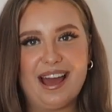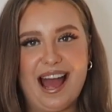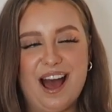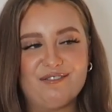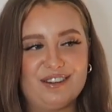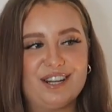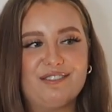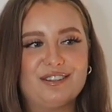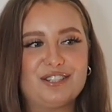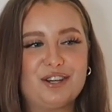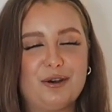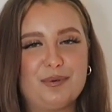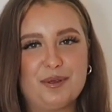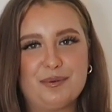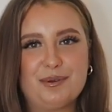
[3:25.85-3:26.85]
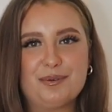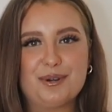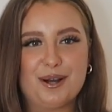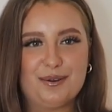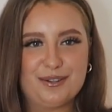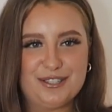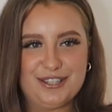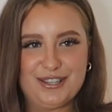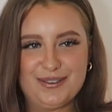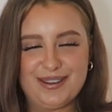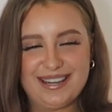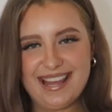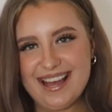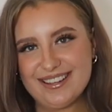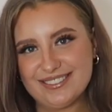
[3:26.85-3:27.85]
I have another top that we will go on
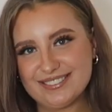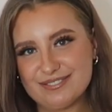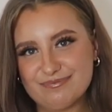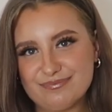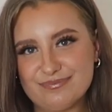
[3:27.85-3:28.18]
to now.